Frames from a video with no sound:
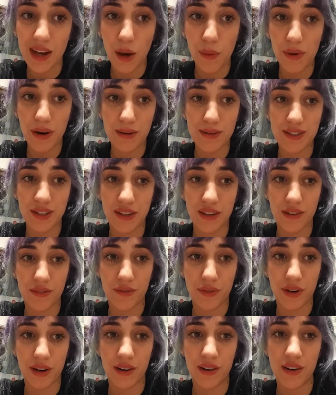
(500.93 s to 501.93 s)
not what I was
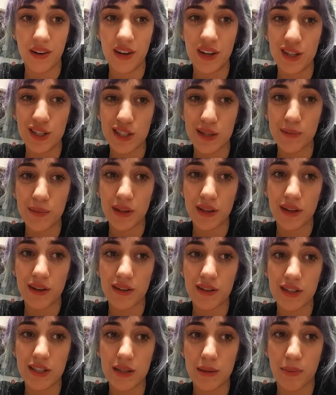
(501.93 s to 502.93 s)
looking for. So I'm a
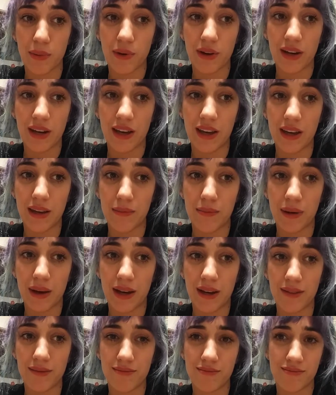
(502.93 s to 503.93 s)
little disappointed,
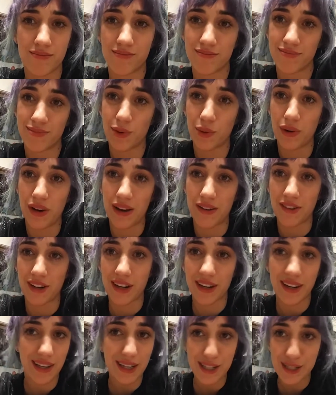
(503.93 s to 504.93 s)
but
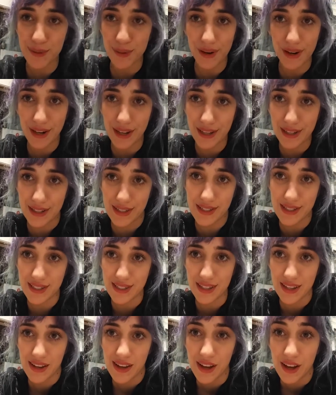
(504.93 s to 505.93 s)
whatever. It is what it
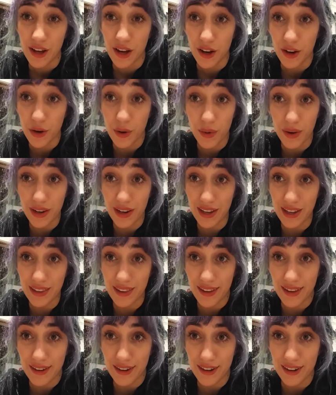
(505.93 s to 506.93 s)
is. I'll go out
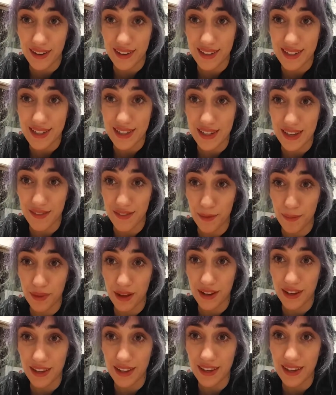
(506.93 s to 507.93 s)
again later and see if I'm
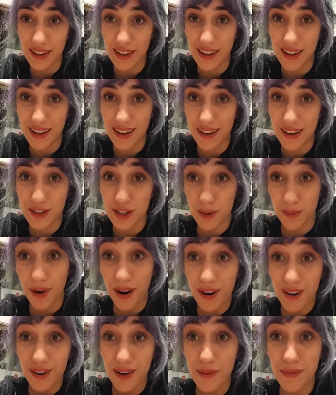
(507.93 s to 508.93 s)
lucky.
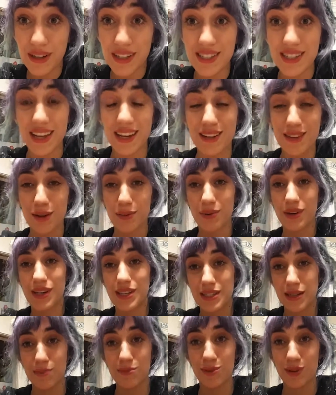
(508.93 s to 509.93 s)
Tomorrow I'm excited though
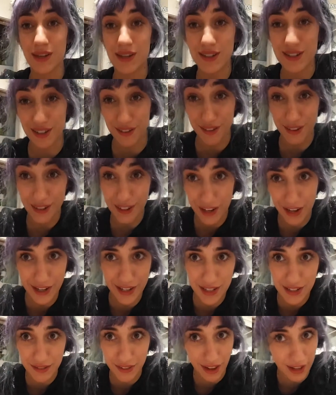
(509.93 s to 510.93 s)
because I'm doing a different
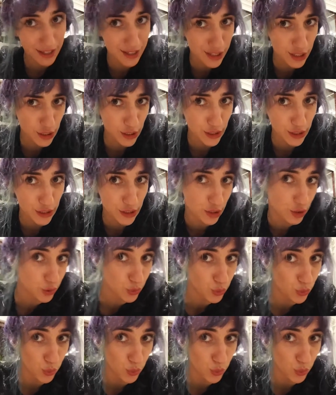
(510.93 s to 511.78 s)
kind of hunting.